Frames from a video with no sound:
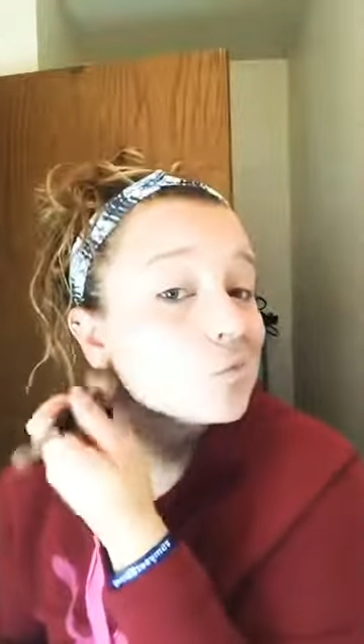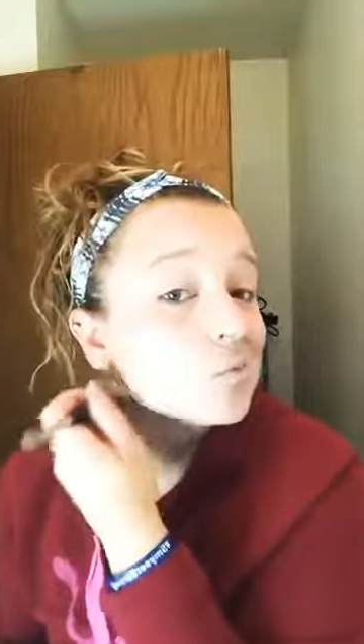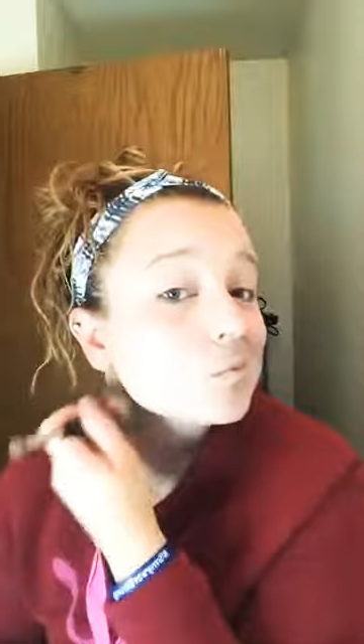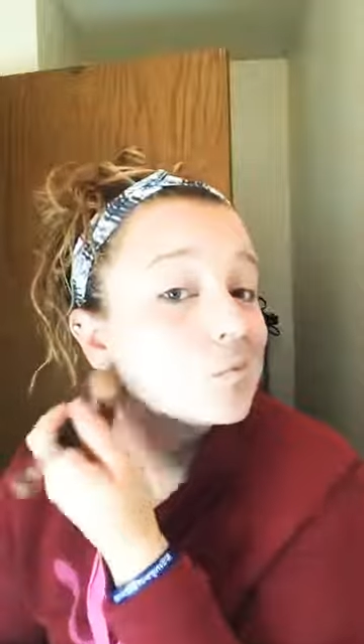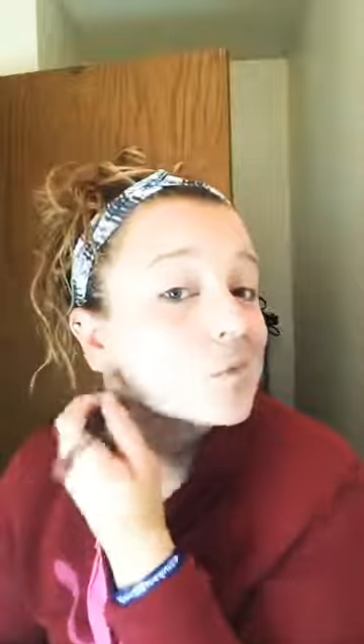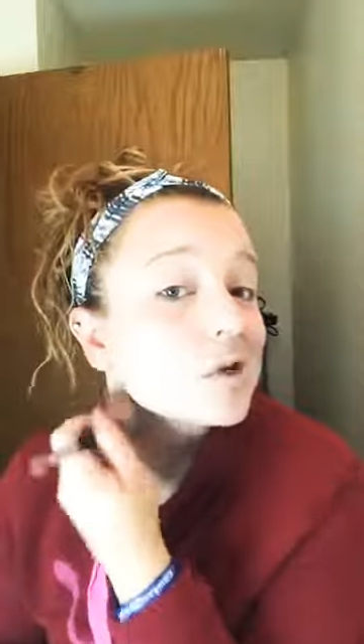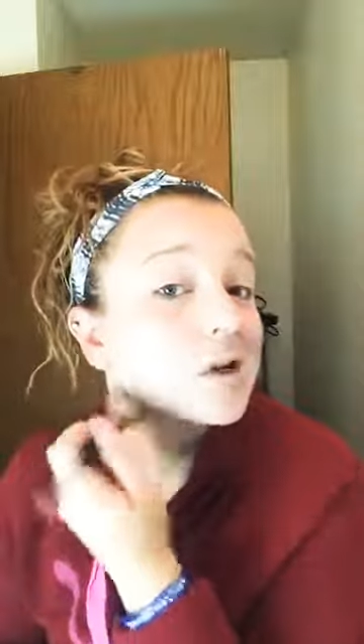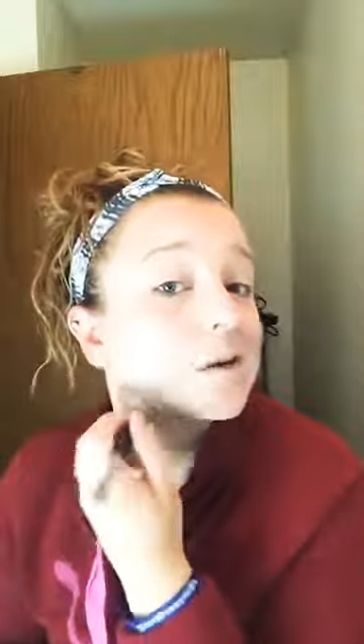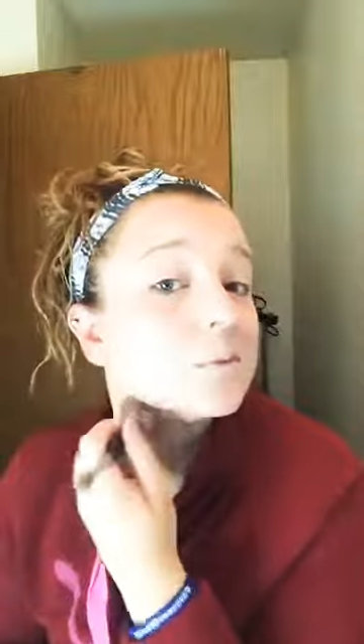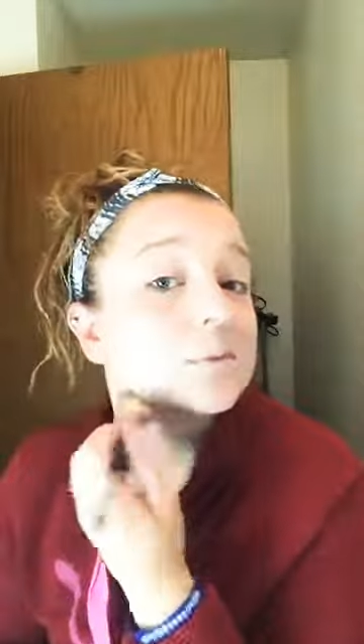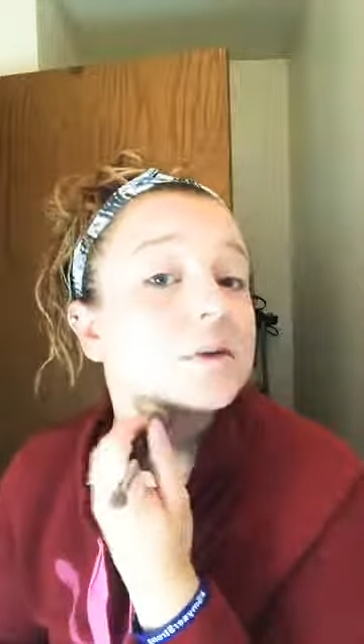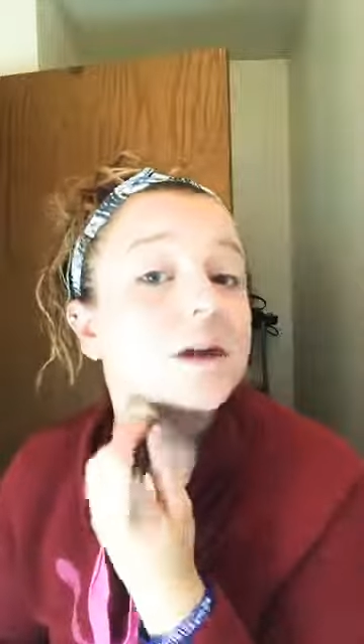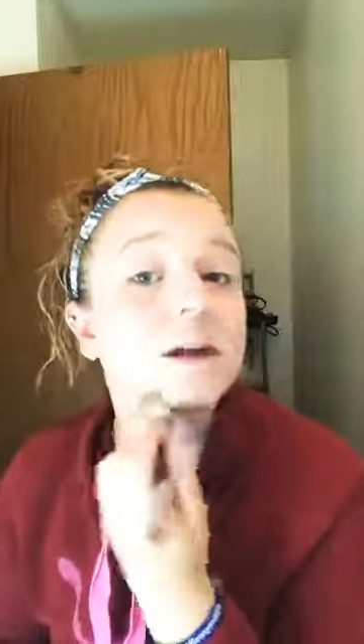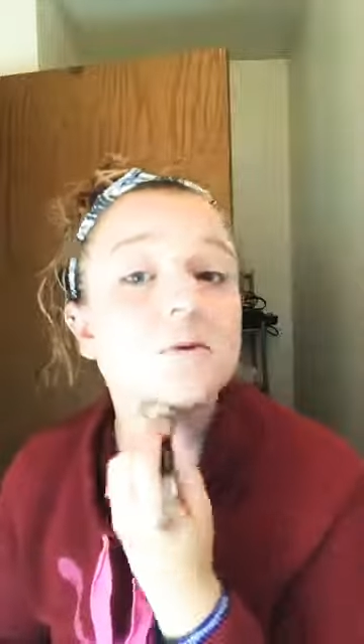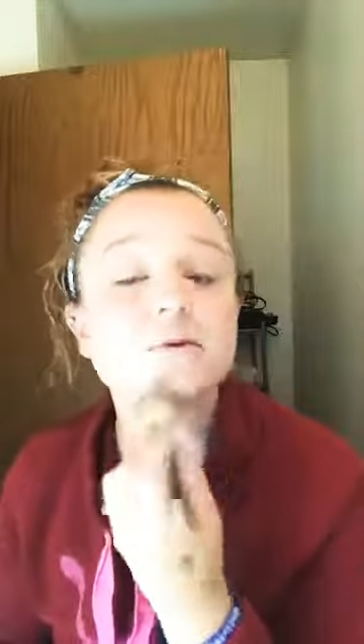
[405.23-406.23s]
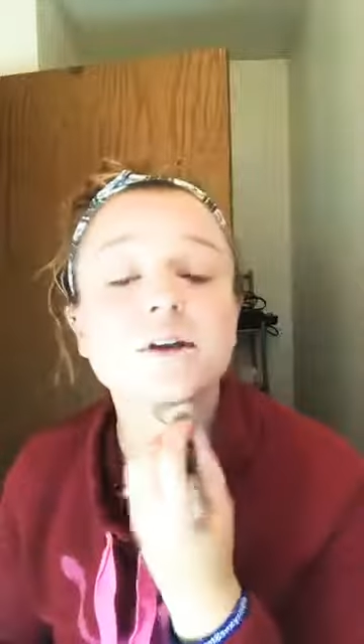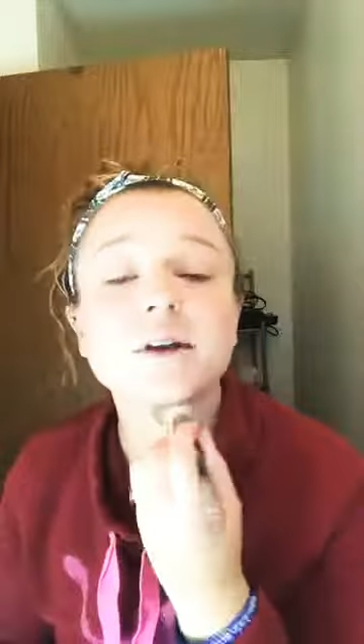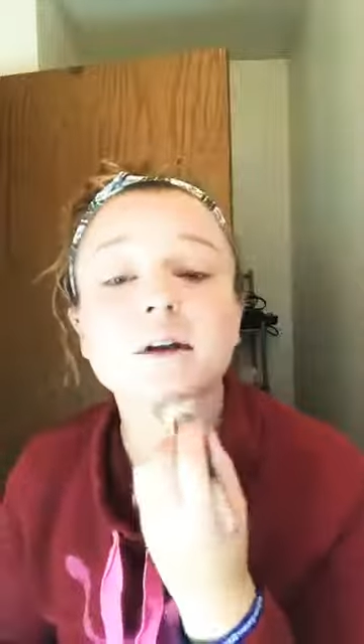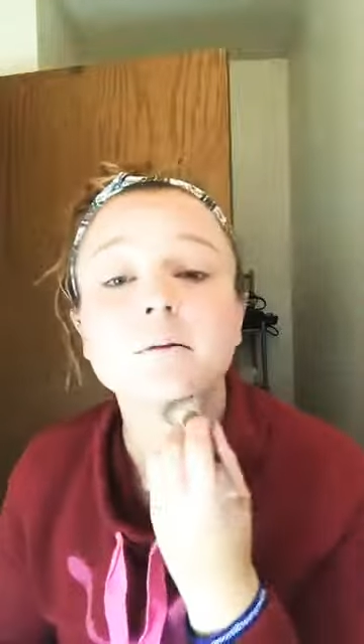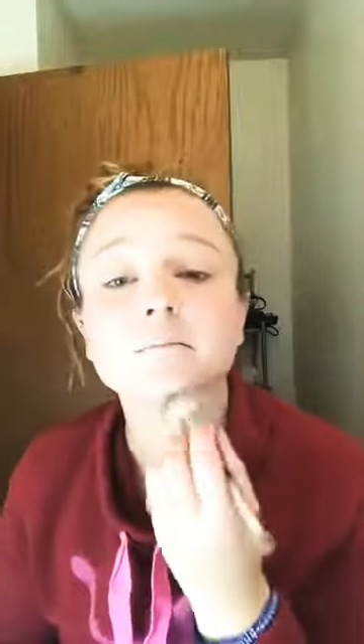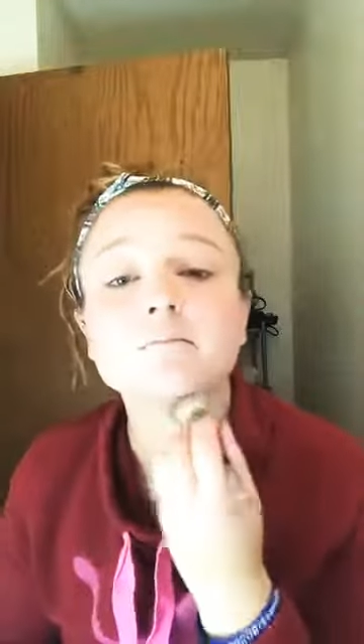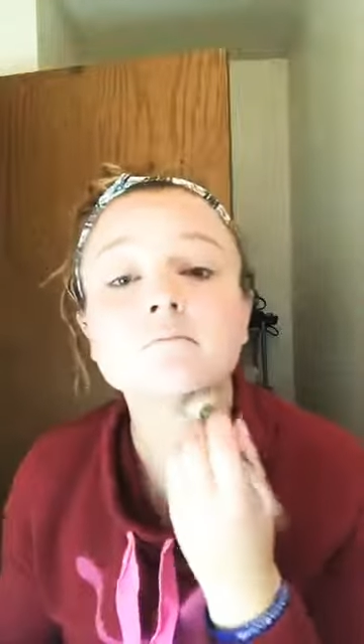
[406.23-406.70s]
not a fan,
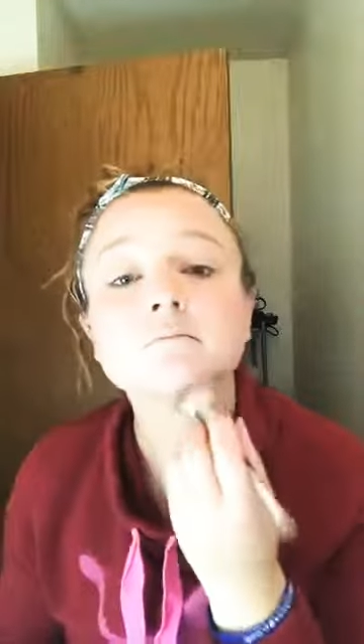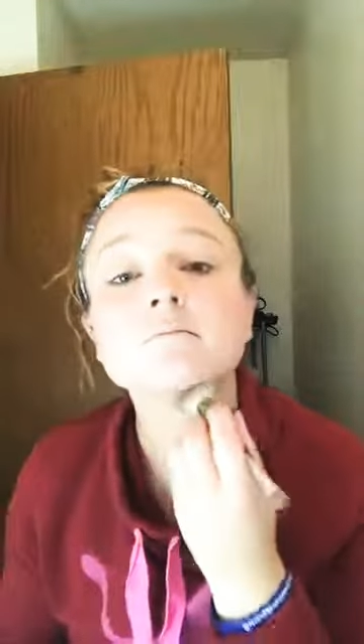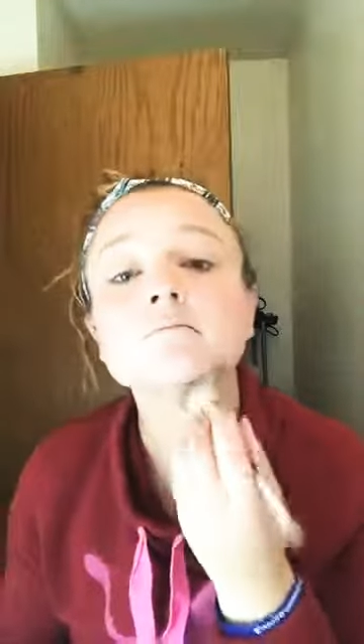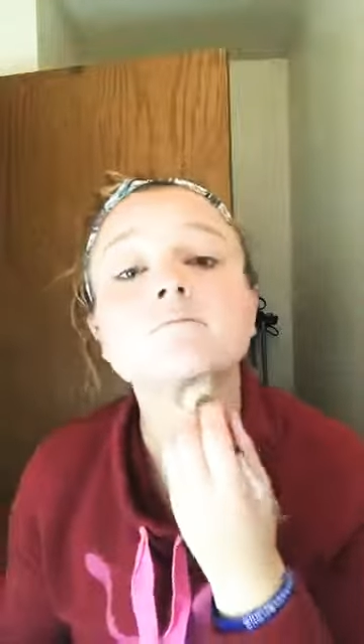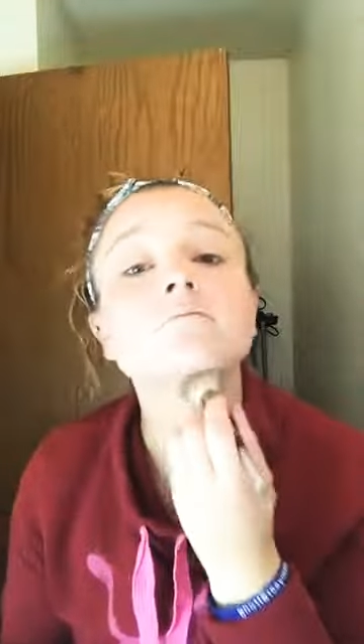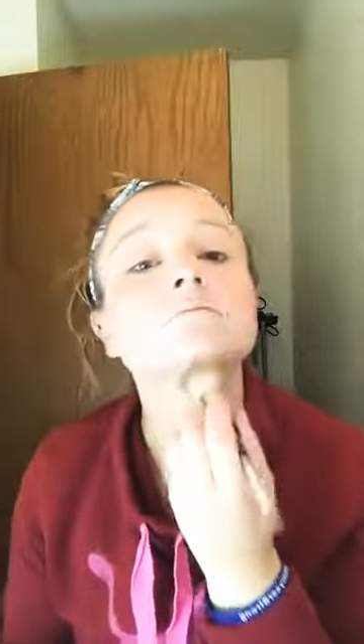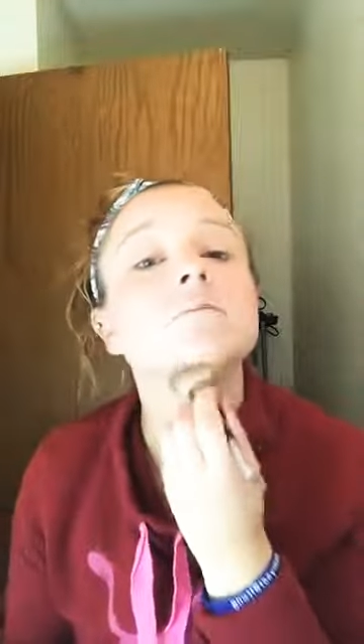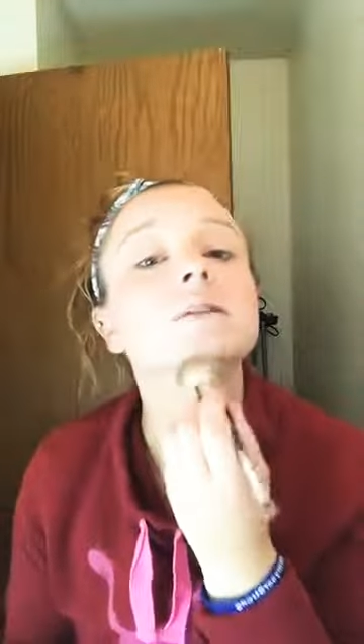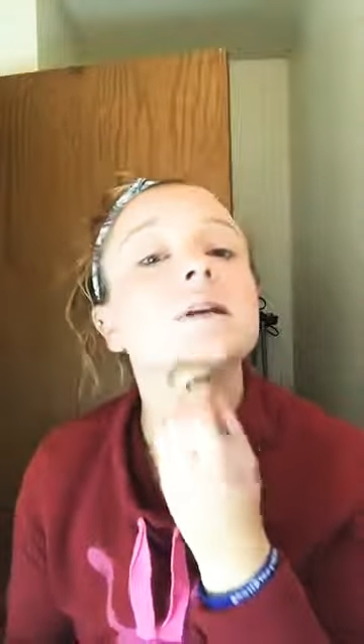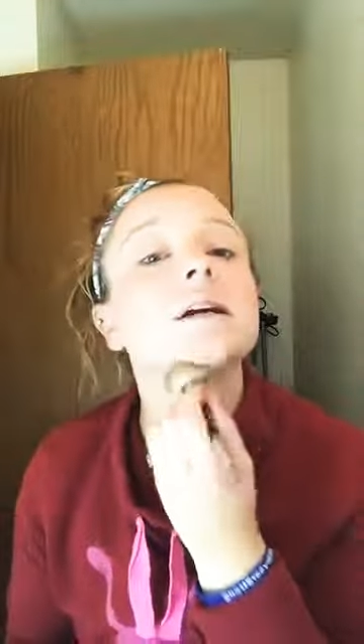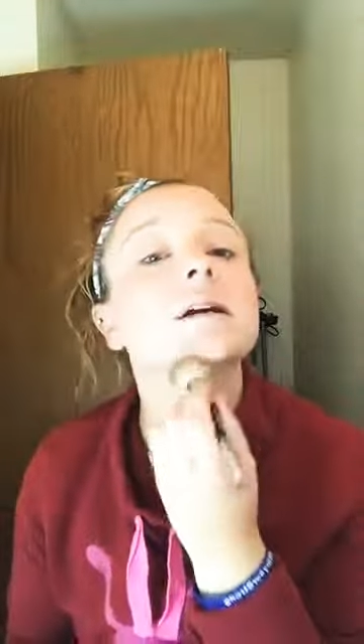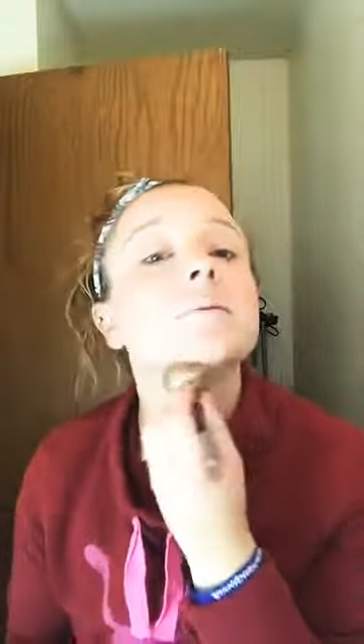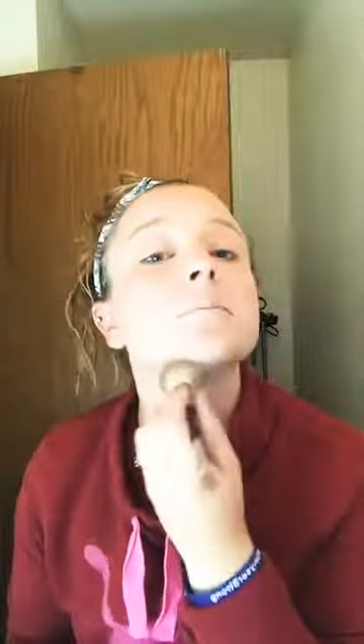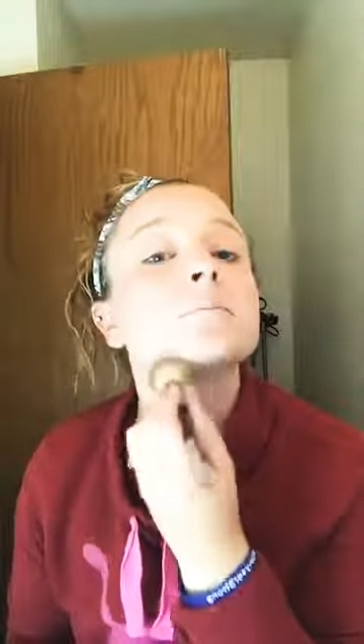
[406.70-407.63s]
okay?